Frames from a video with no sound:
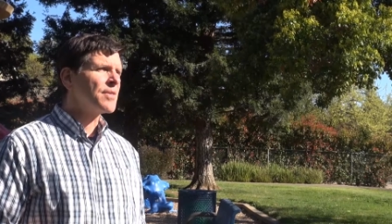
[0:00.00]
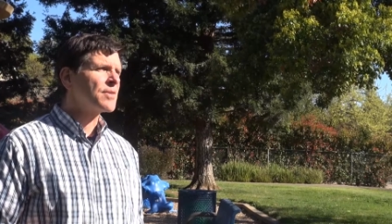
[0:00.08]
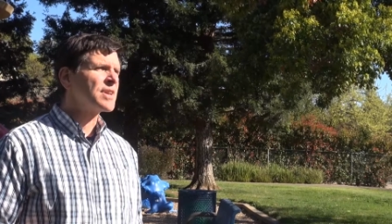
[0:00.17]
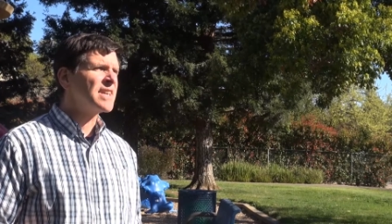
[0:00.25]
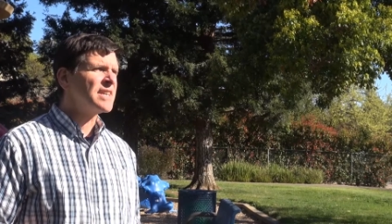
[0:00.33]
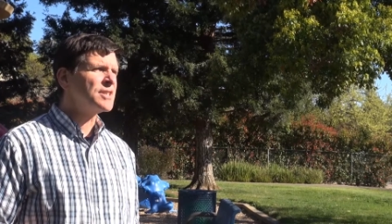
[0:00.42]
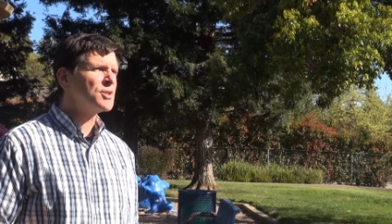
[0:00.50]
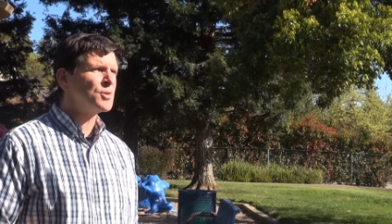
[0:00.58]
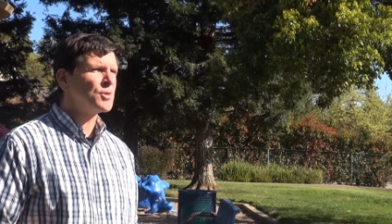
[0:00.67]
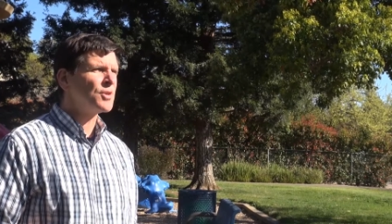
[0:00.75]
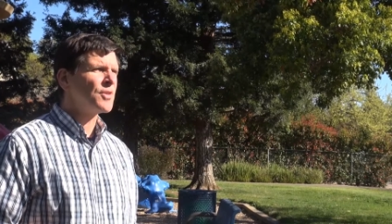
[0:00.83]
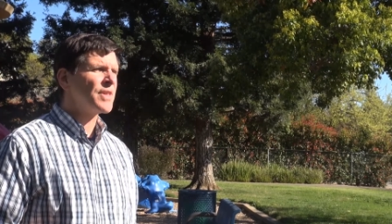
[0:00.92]
other key
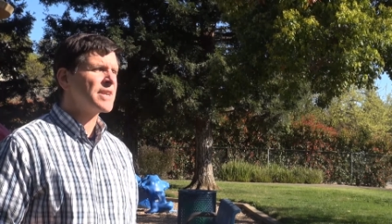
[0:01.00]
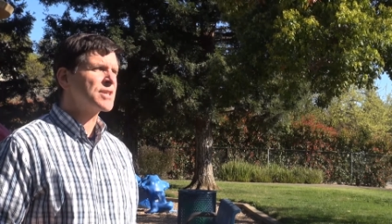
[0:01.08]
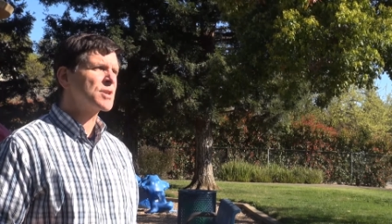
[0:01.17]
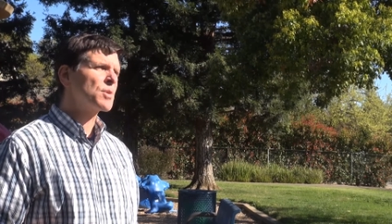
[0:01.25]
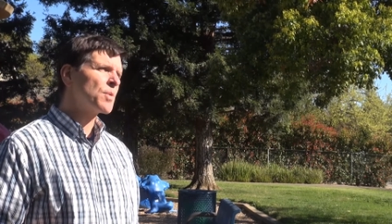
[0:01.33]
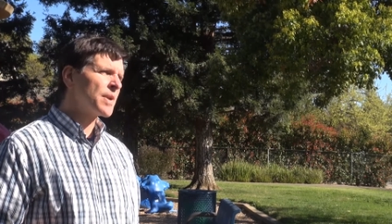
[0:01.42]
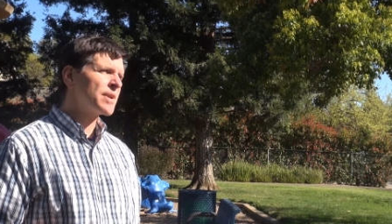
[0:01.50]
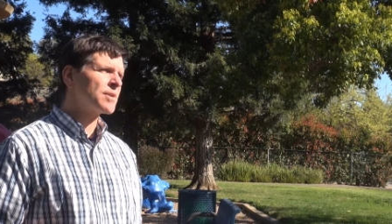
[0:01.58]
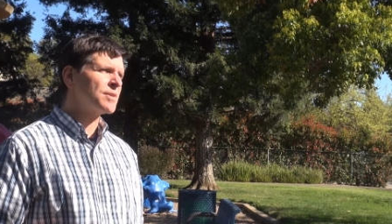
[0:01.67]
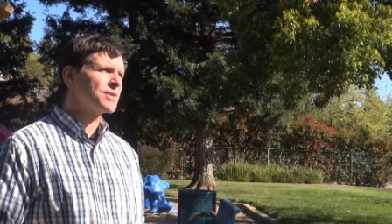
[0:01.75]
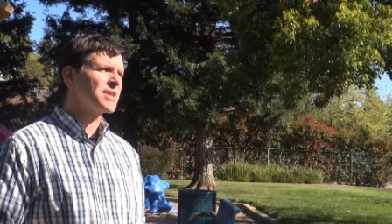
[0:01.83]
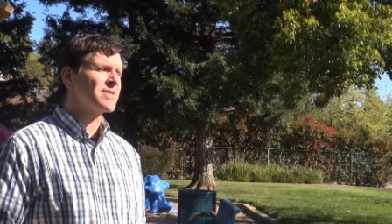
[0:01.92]
tool that is
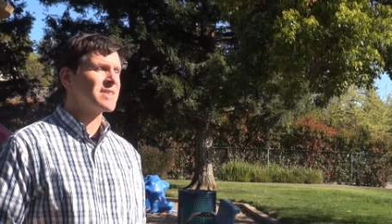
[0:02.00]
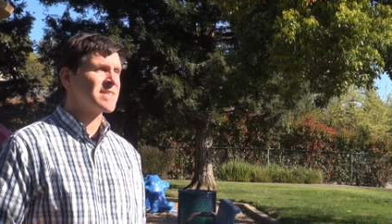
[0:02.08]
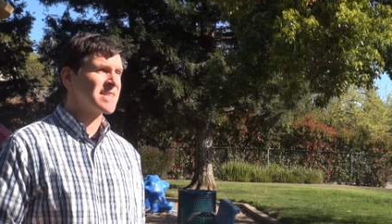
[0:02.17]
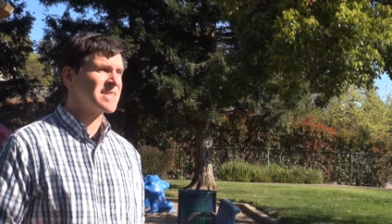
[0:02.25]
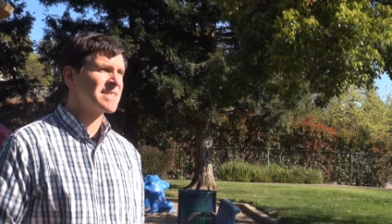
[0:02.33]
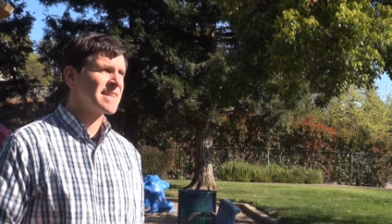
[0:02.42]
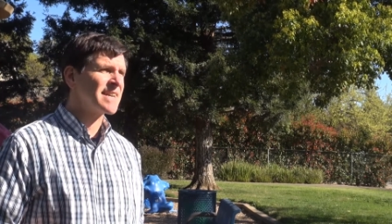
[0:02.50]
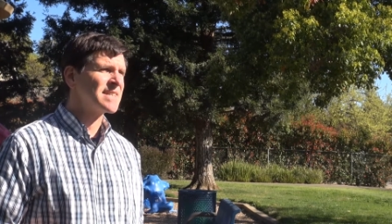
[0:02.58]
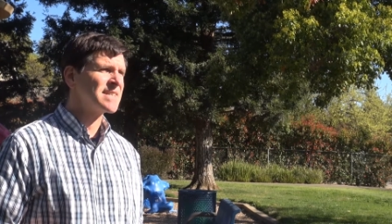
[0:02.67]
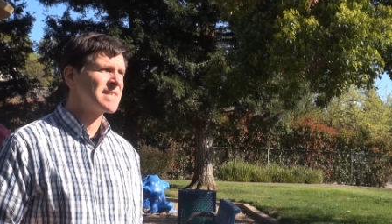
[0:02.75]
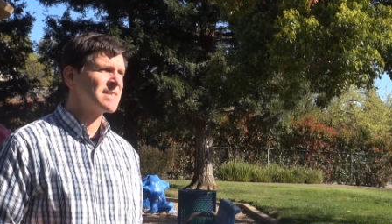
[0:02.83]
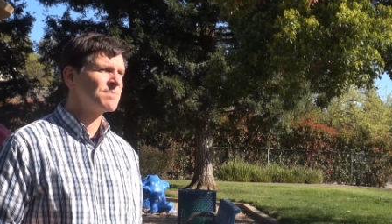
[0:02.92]
critical to the
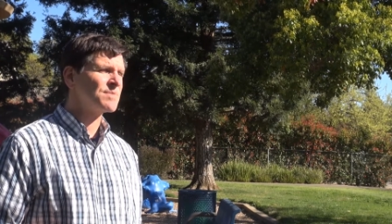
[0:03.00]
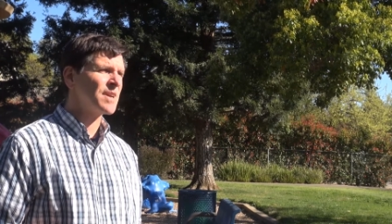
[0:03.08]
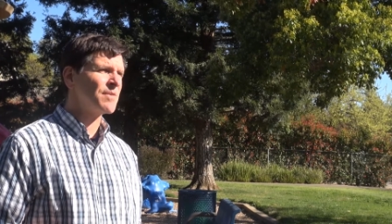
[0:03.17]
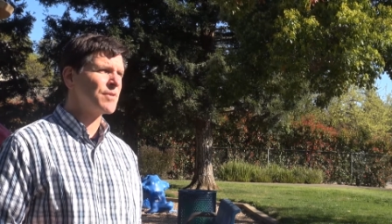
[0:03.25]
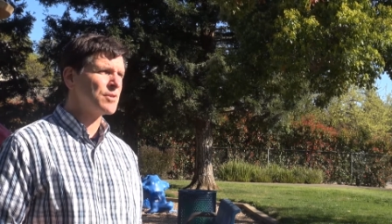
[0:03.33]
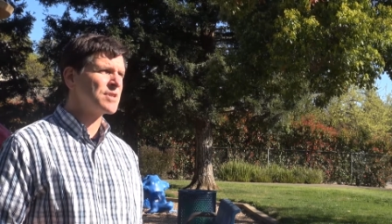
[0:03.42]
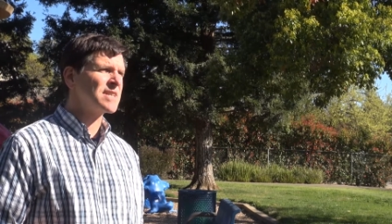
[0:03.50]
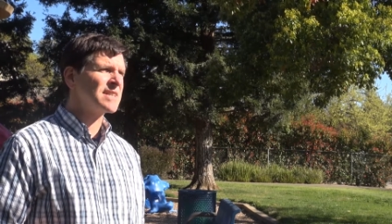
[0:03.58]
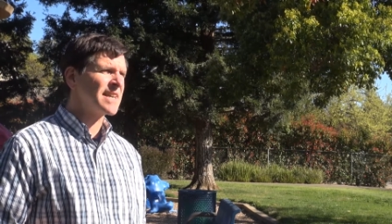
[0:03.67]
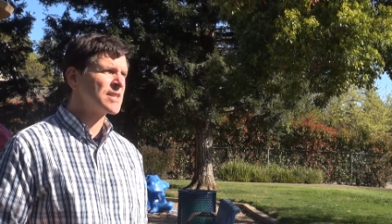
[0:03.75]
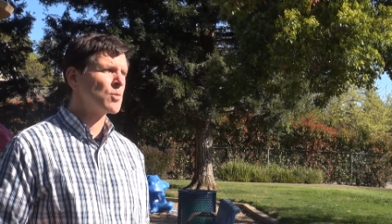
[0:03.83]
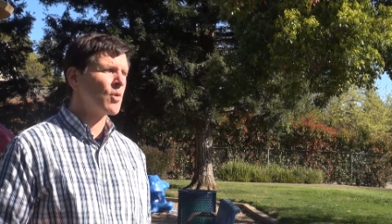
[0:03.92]
success of using
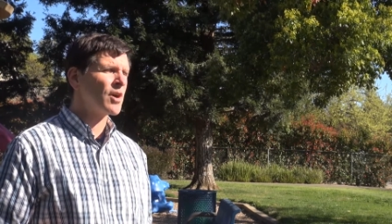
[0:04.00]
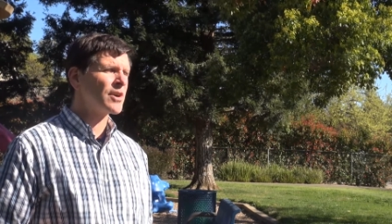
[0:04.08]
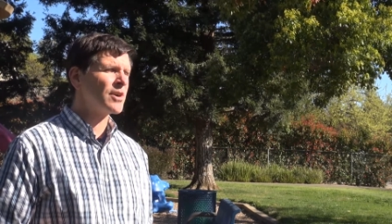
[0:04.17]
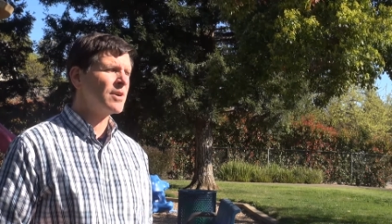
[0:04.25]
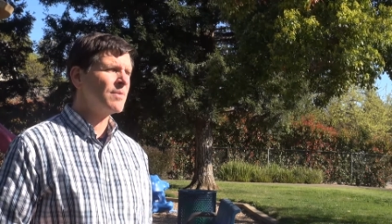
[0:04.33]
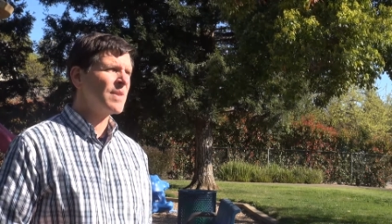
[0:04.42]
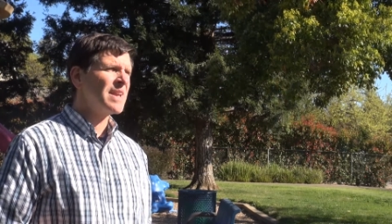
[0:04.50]
less water